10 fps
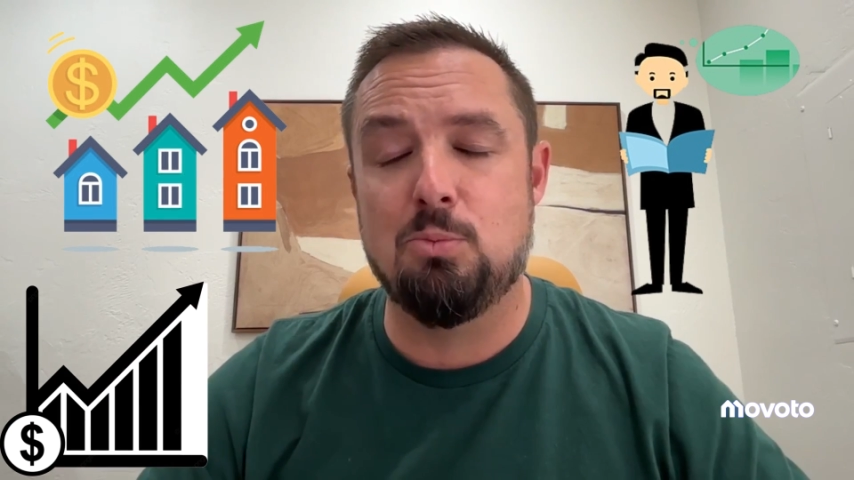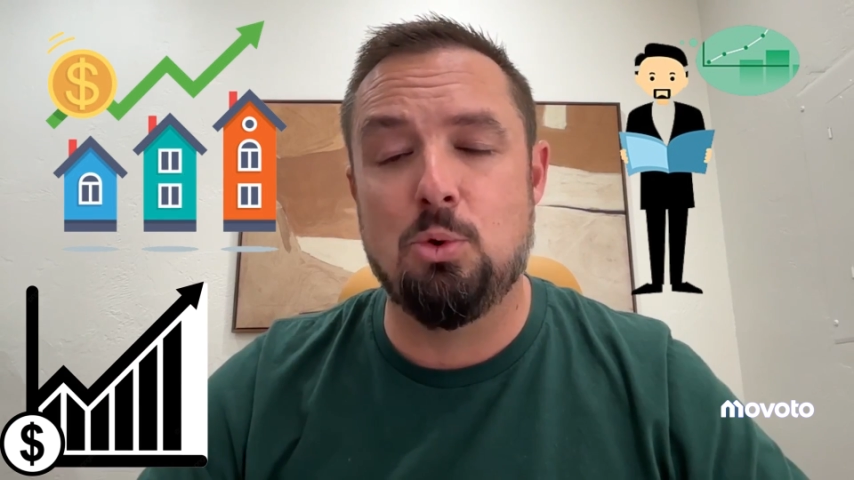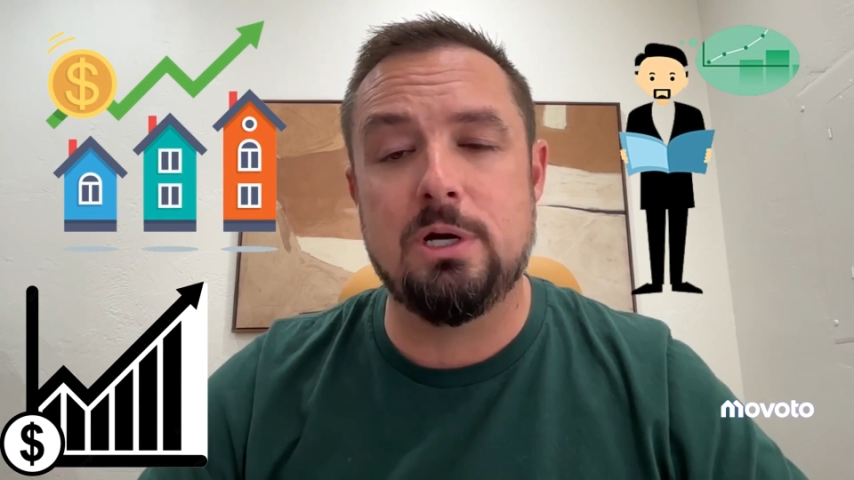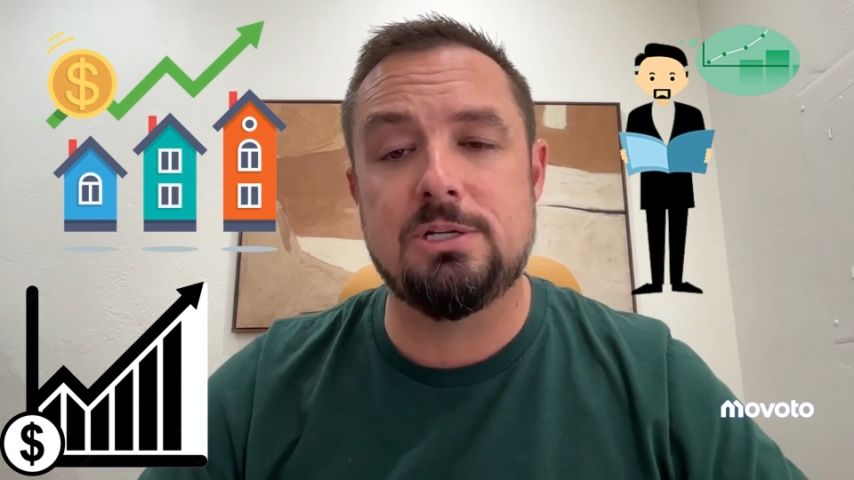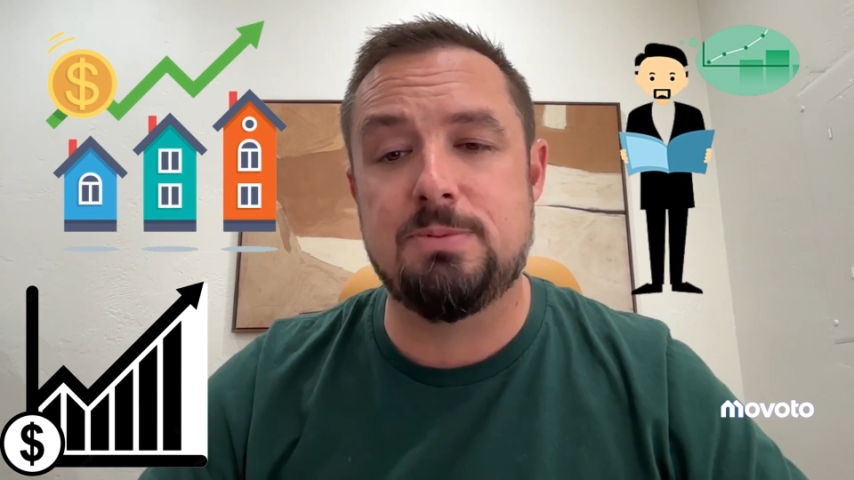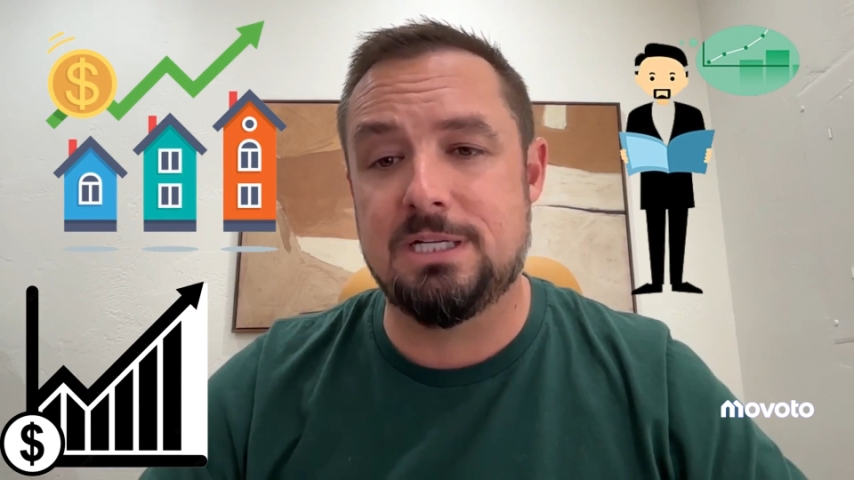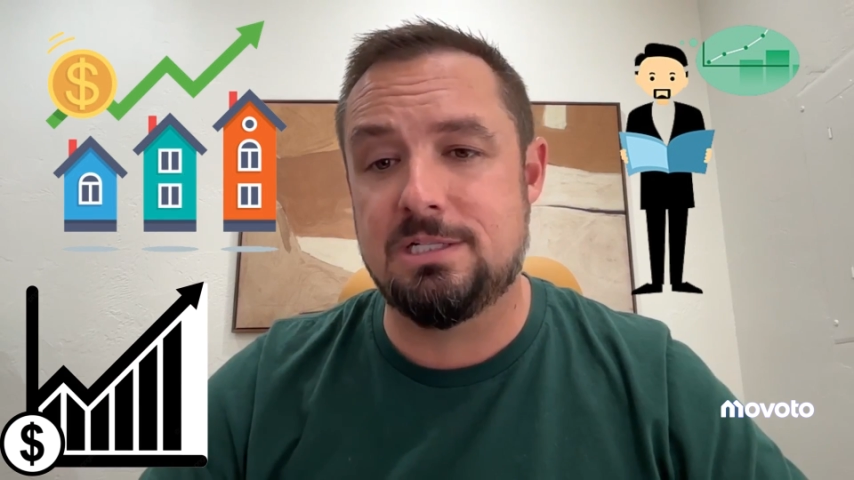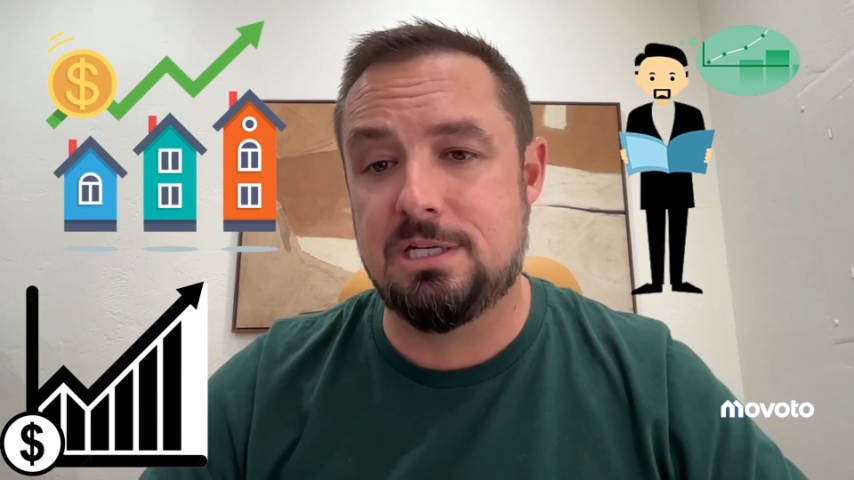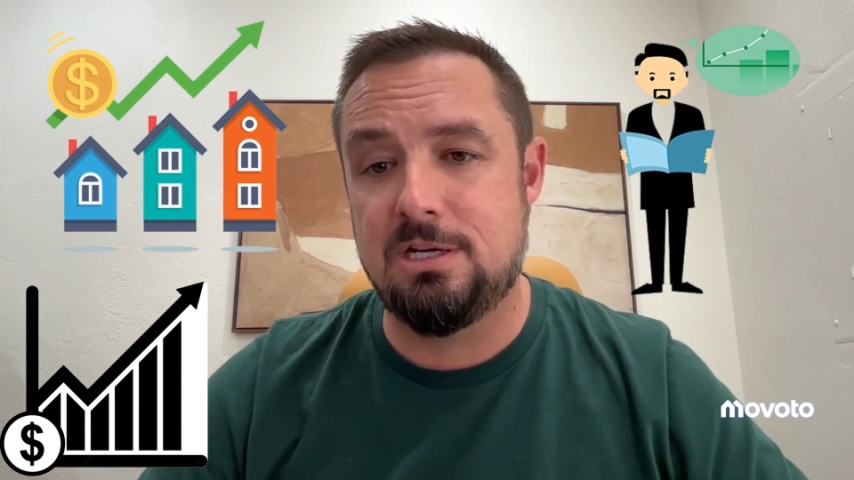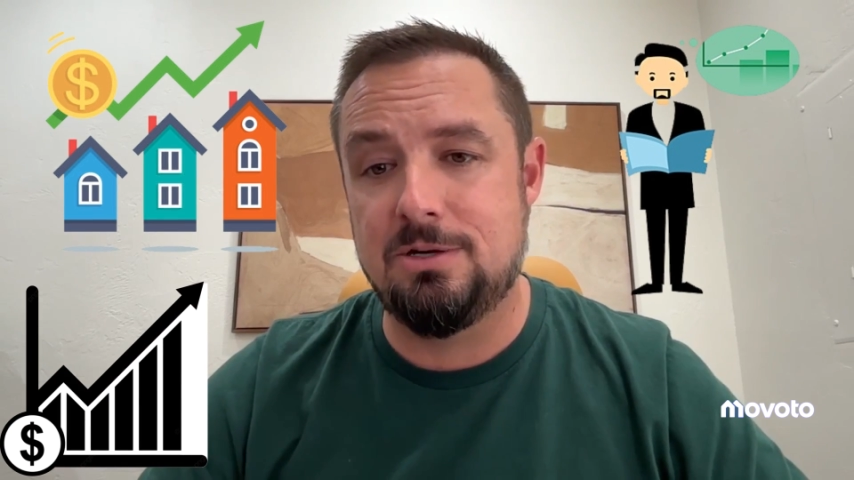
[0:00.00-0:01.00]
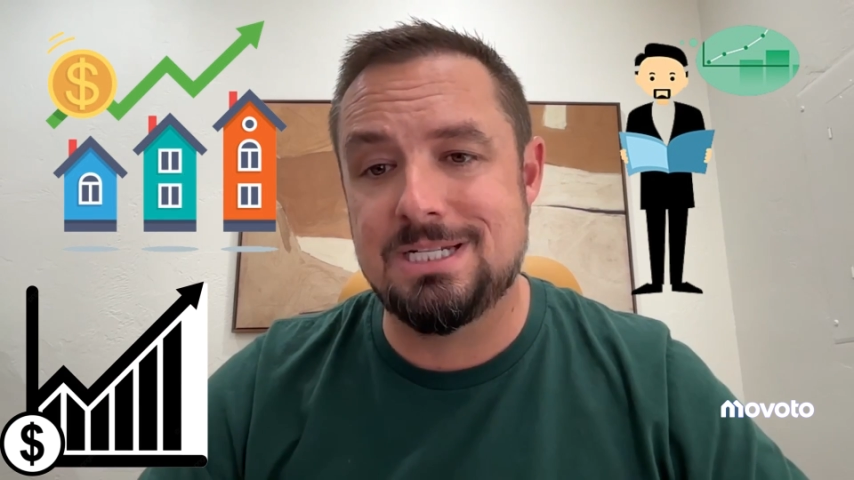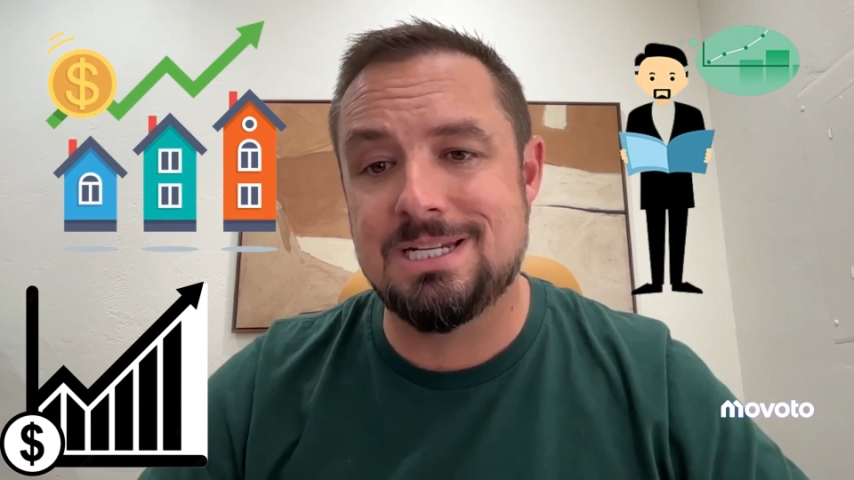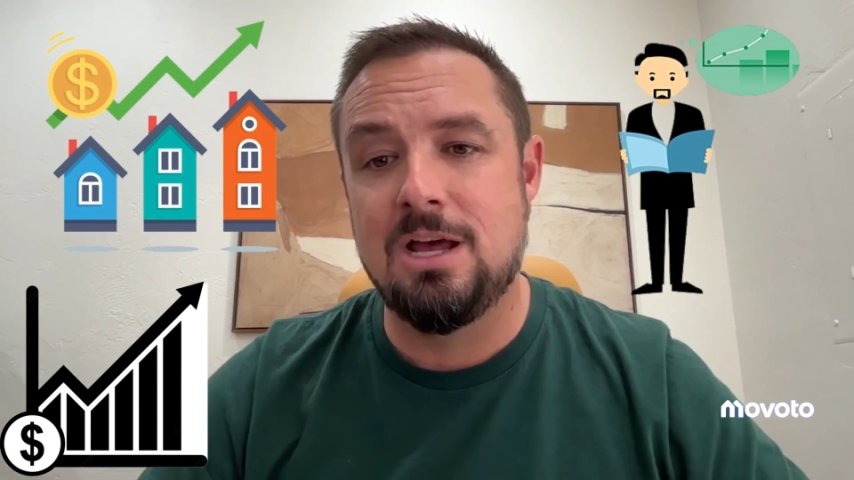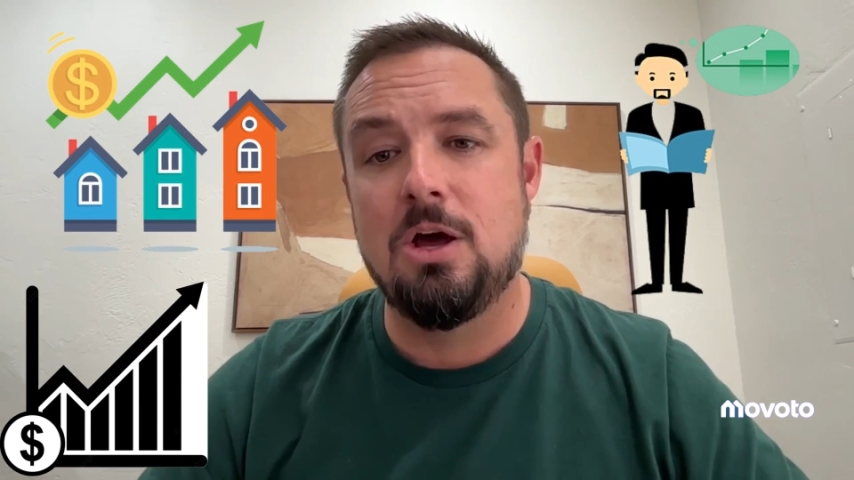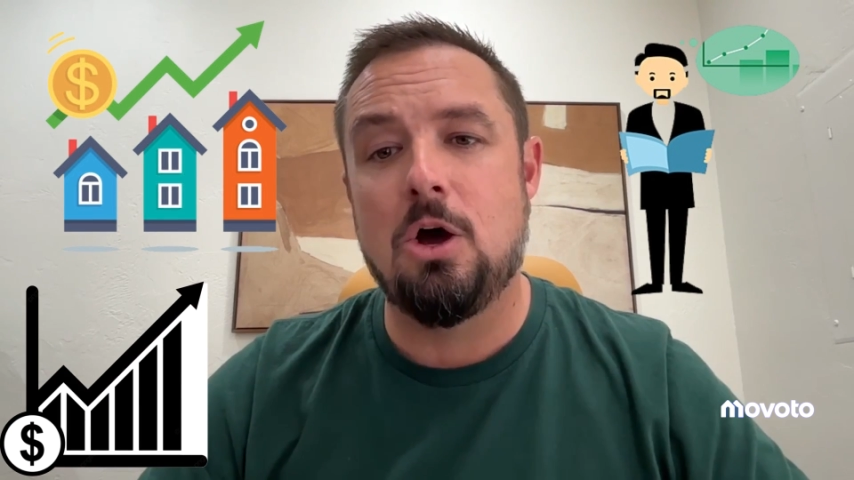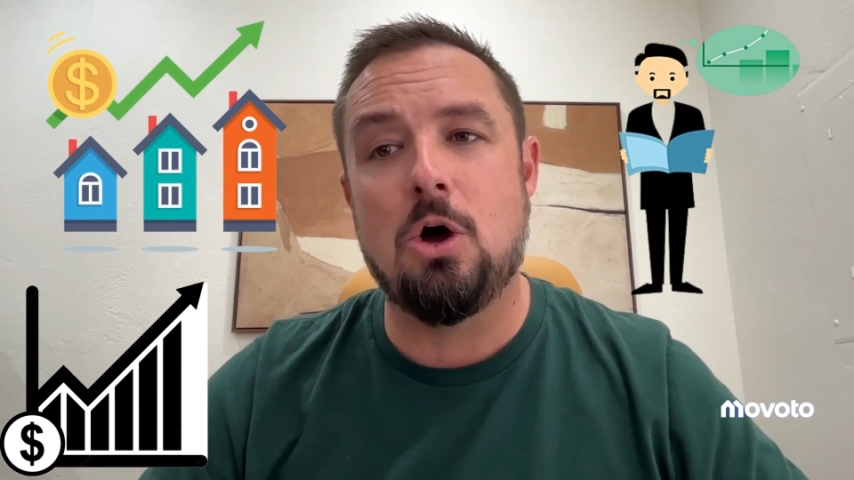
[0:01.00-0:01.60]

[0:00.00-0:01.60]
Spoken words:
mortgage-backed securities